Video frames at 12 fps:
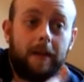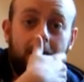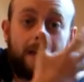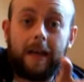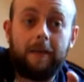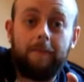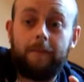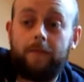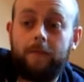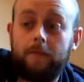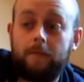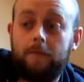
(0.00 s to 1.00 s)
give
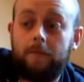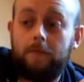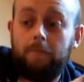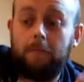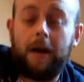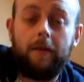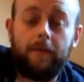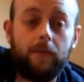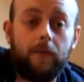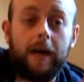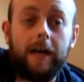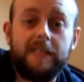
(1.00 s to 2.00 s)
Marvel,
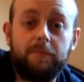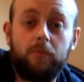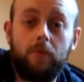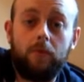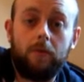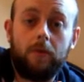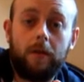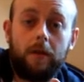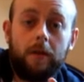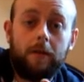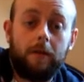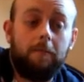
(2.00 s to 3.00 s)
Hasbro,
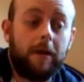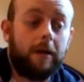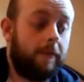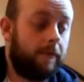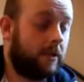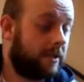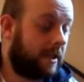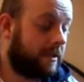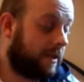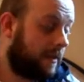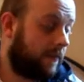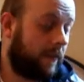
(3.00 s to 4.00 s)
the money for
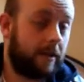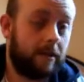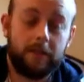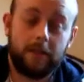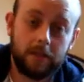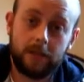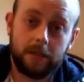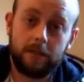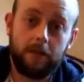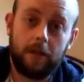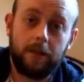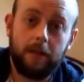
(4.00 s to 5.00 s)
6-inch figures, and there's just
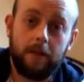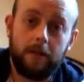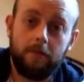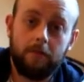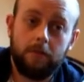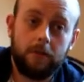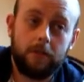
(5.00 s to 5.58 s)
nothing. There's